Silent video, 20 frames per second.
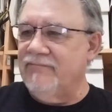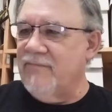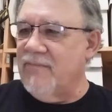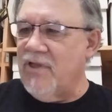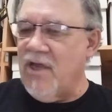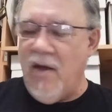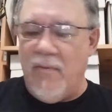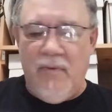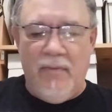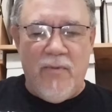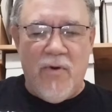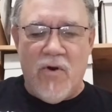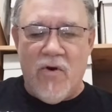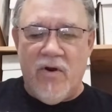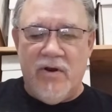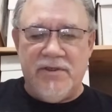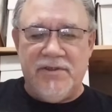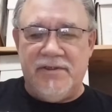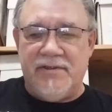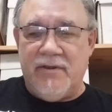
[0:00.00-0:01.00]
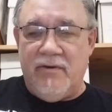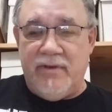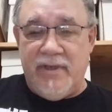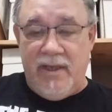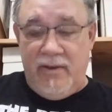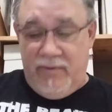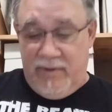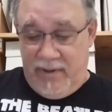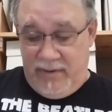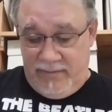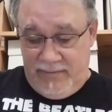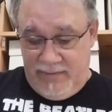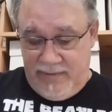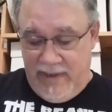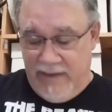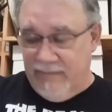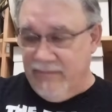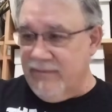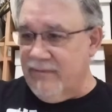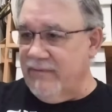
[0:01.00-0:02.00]
Couple more. Just okay. Well,
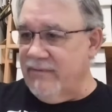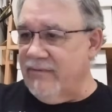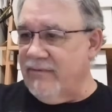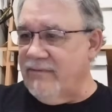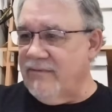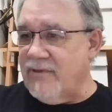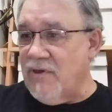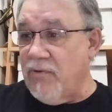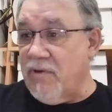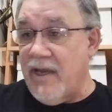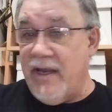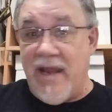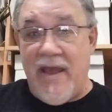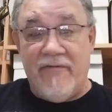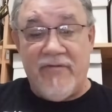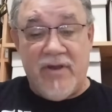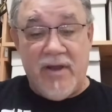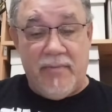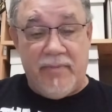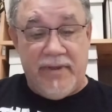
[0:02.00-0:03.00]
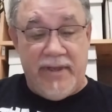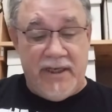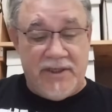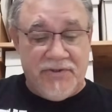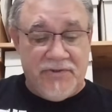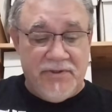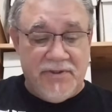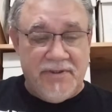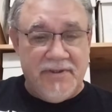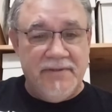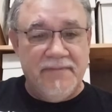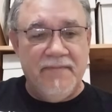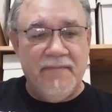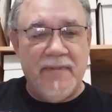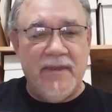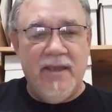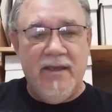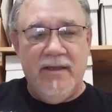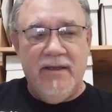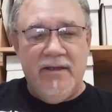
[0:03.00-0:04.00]
it's okay to have a couple extras.
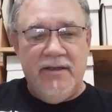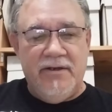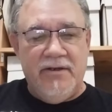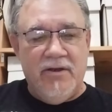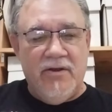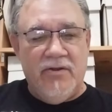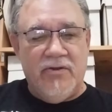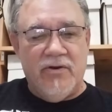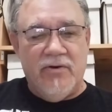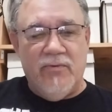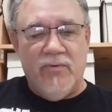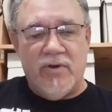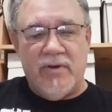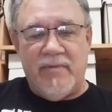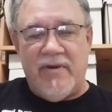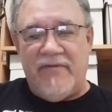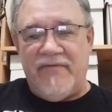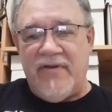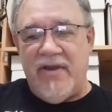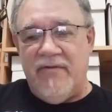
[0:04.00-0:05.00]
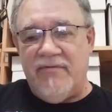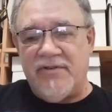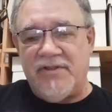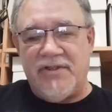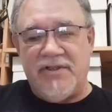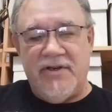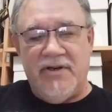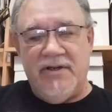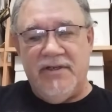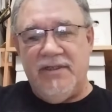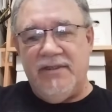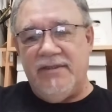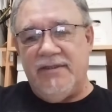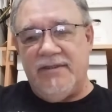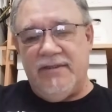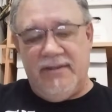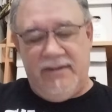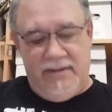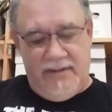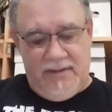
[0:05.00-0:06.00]
Another one of my favorite series.